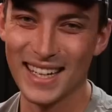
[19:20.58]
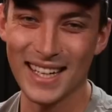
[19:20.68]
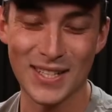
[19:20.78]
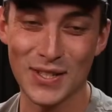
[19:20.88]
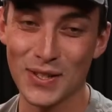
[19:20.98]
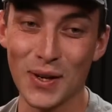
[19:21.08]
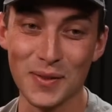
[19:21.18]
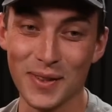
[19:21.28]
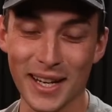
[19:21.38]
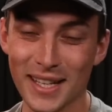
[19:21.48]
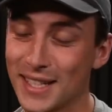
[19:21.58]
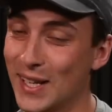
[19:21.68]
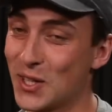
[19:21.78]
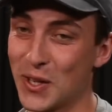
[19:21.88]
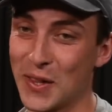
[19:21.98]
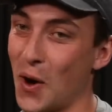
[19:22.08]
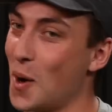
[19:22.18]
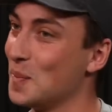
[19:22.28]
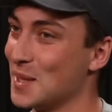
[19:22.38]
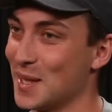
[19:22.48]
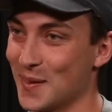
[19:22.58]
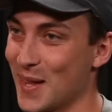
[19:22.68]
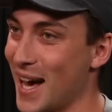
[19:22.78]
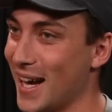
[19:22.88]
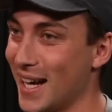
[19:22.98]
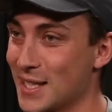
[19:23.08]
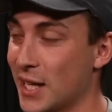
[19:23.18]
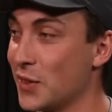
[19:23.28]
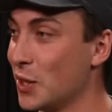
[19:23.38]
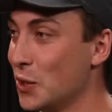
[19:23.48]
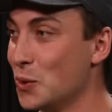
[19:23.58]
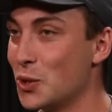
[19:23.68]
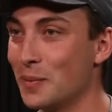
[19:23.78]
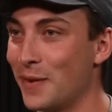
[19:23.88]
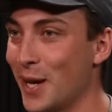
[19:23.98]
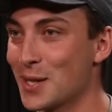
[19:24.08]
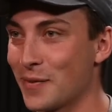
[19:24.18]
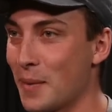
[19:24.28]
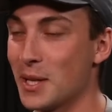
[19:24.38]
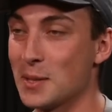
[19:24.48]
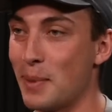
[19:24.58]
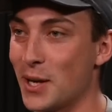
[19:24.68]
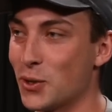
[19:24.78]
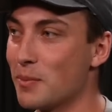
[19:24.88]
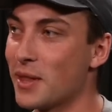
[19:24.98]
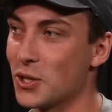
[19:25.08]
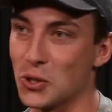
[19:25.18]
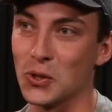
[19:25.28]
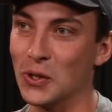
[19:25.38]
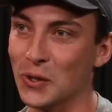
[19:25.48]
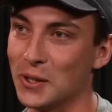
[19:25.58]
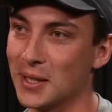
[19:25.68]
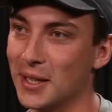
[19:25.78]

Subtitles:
It's so funny. It's literally the opposite of that. It's like the YouTube videos of him in his bedroom that are just good.